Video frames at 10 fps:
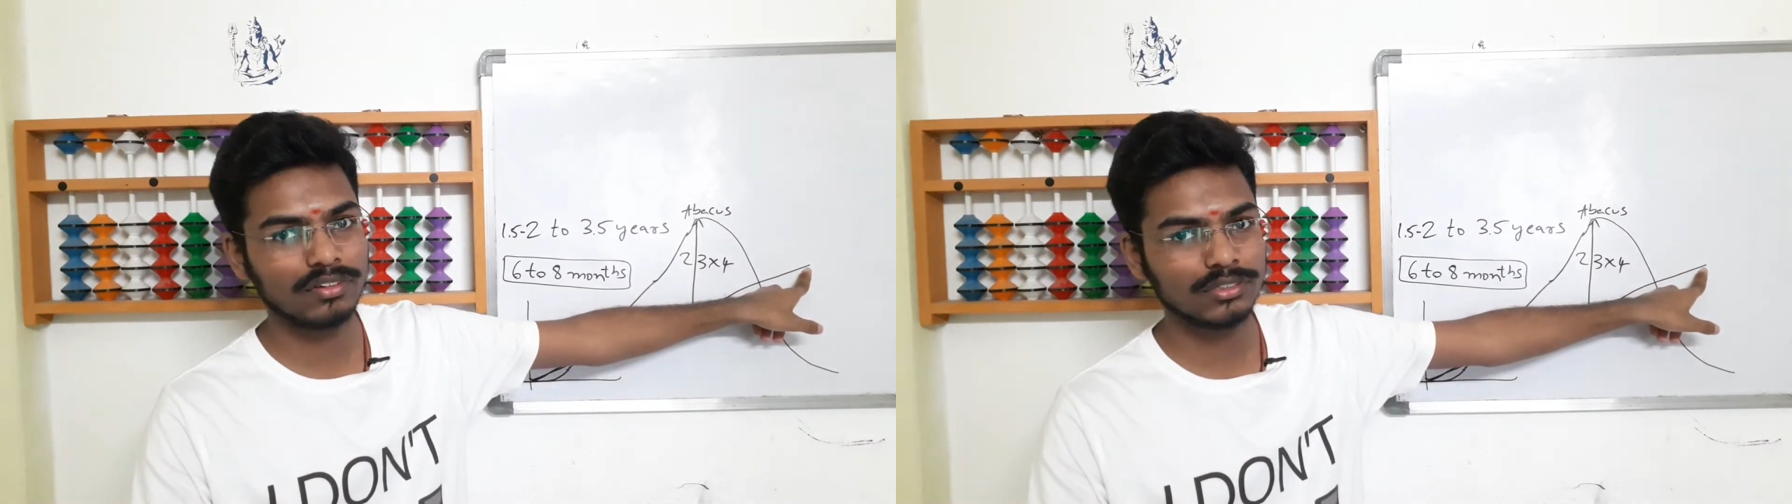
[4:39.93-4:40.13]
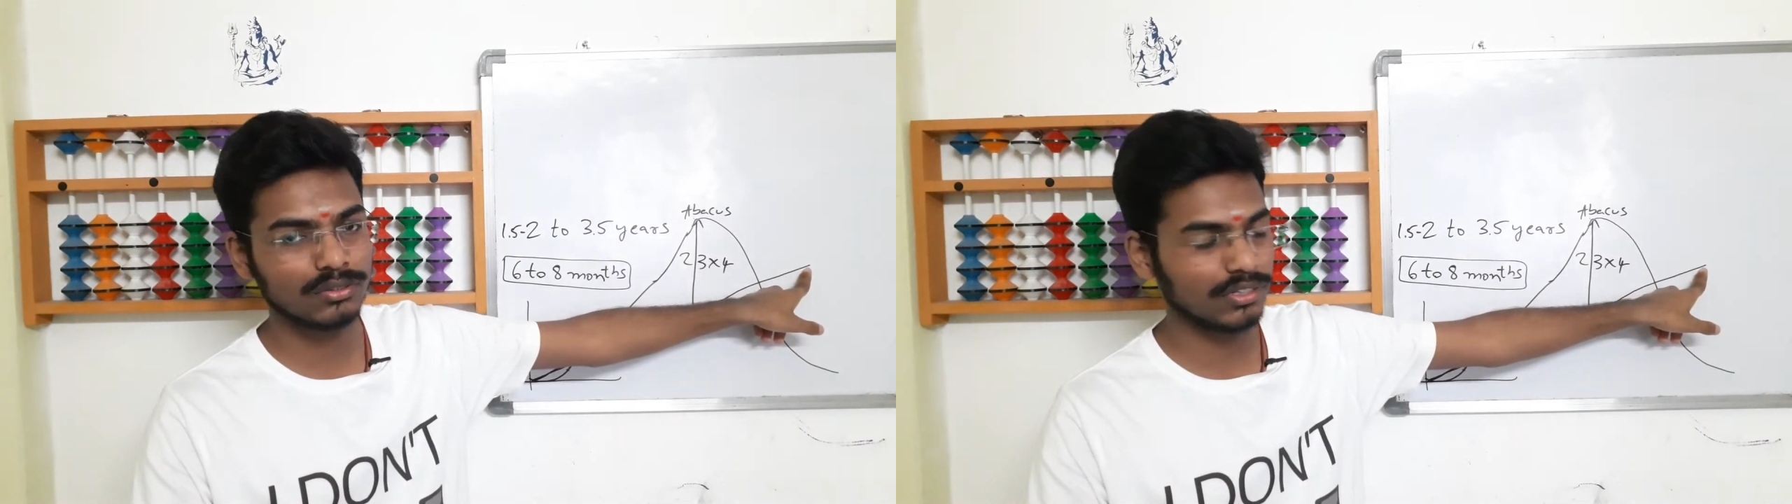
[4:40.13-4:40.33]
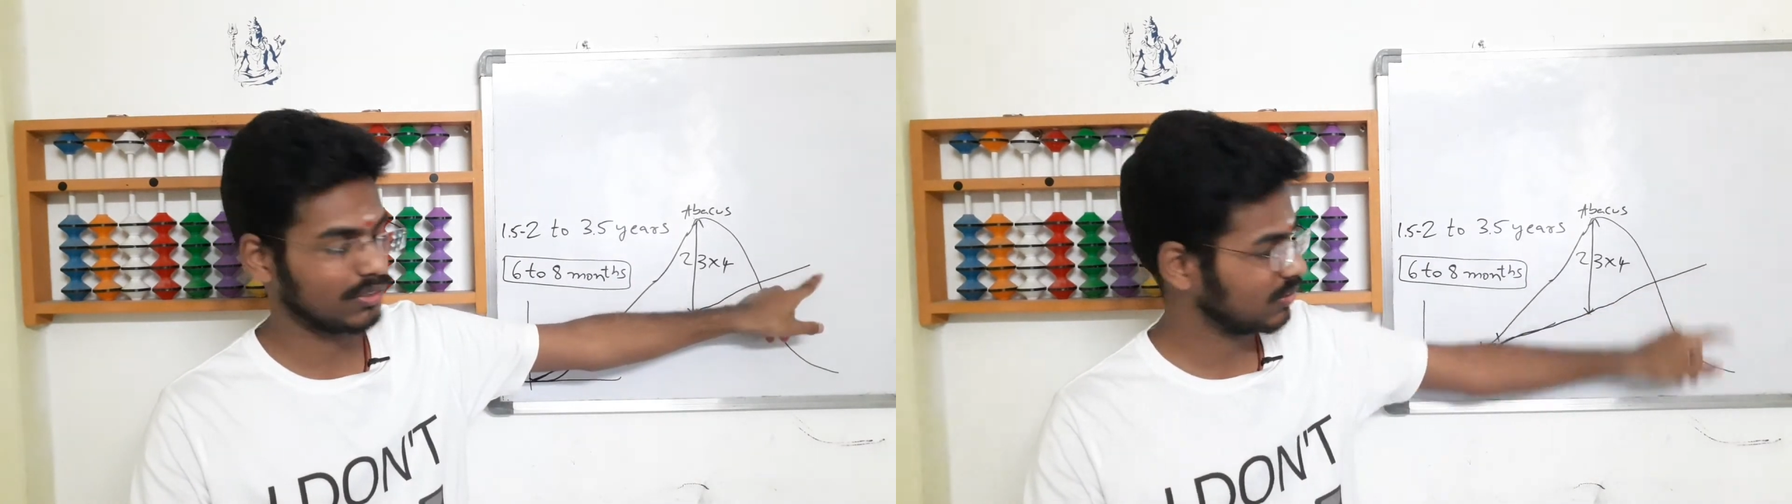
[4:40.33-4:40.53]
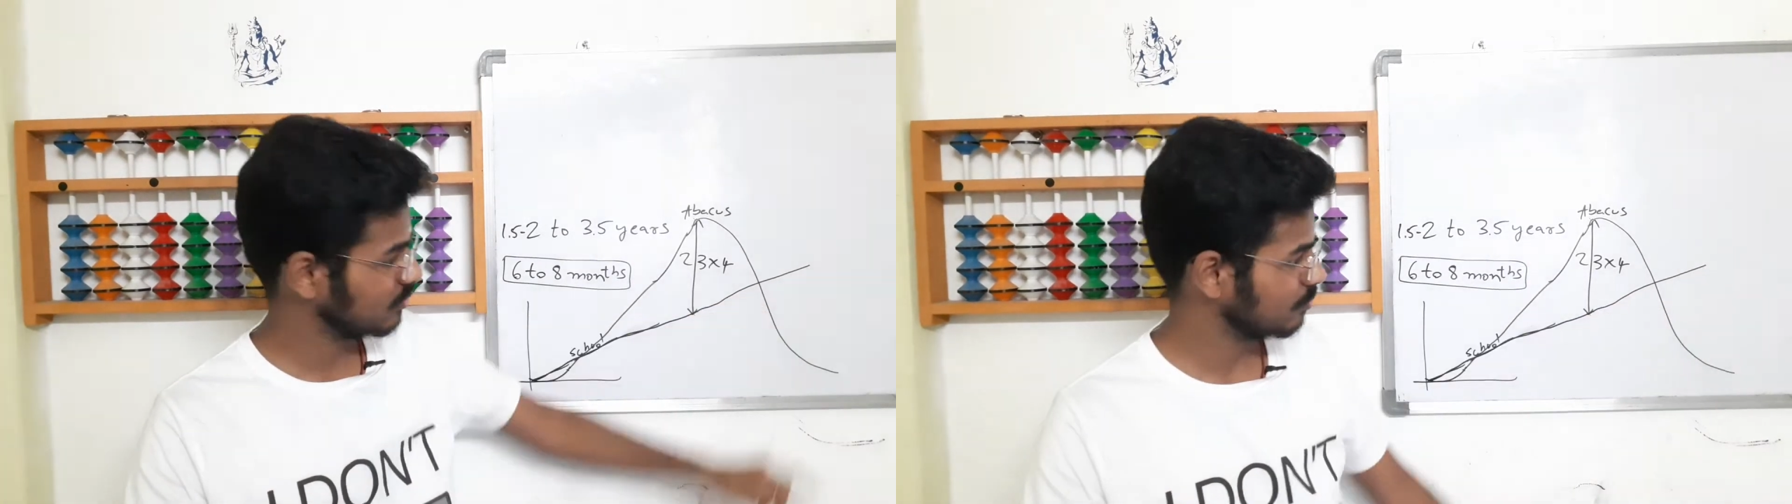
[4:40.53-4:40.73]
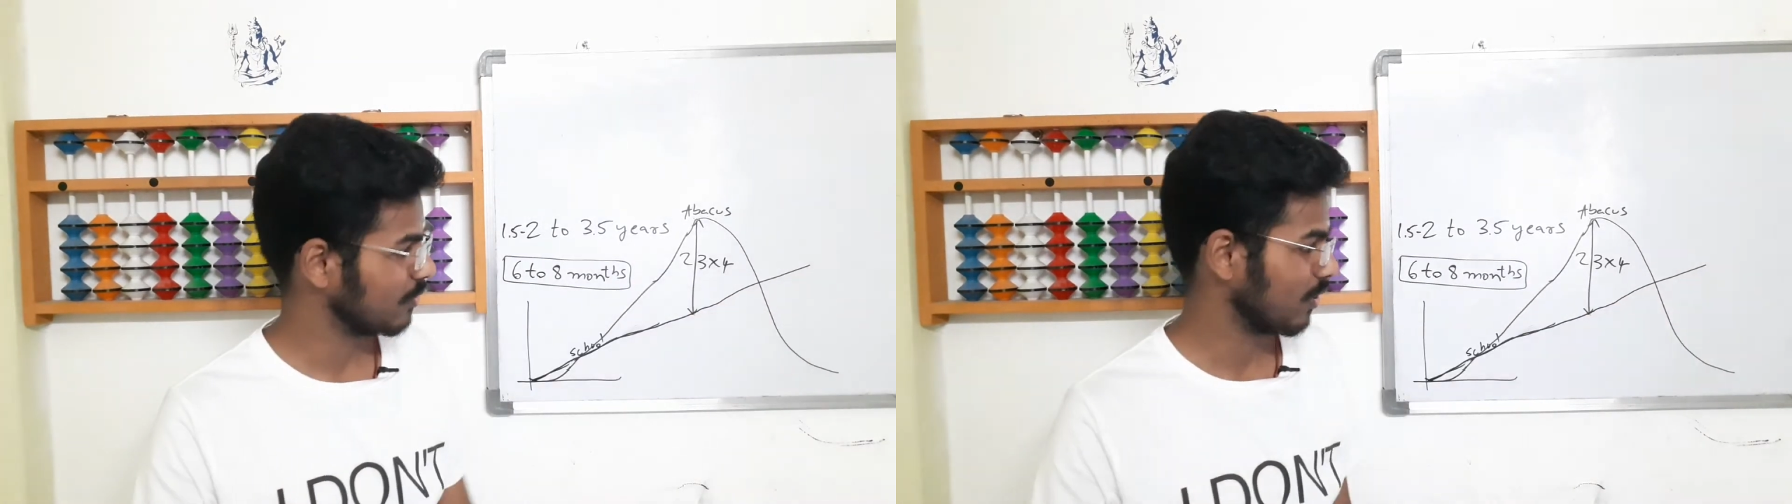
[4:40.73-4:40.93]
students.
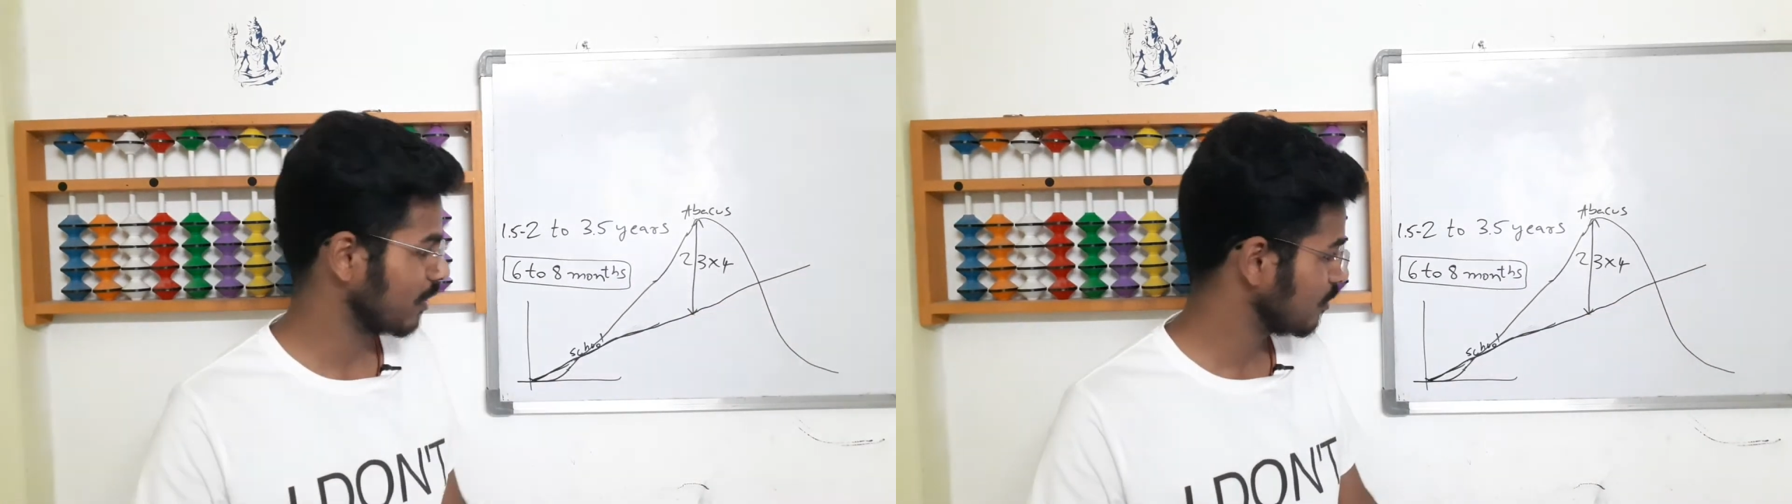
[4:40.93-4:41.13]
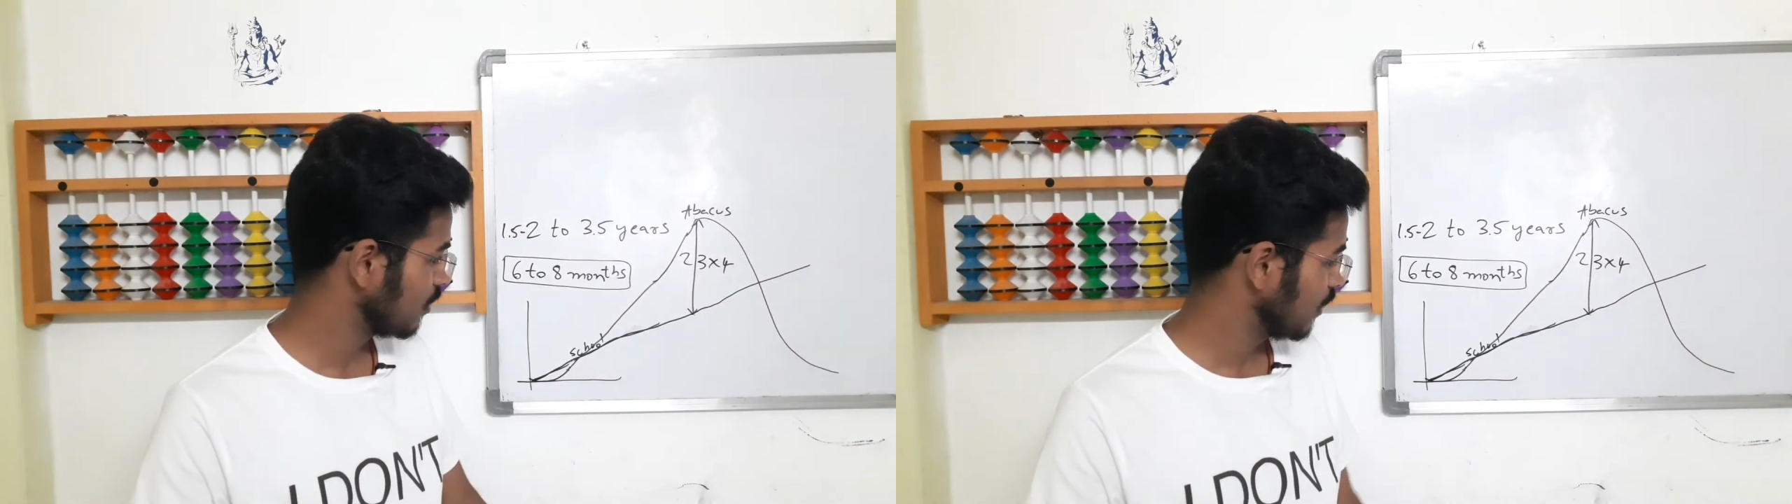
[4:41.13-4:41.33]
Okay,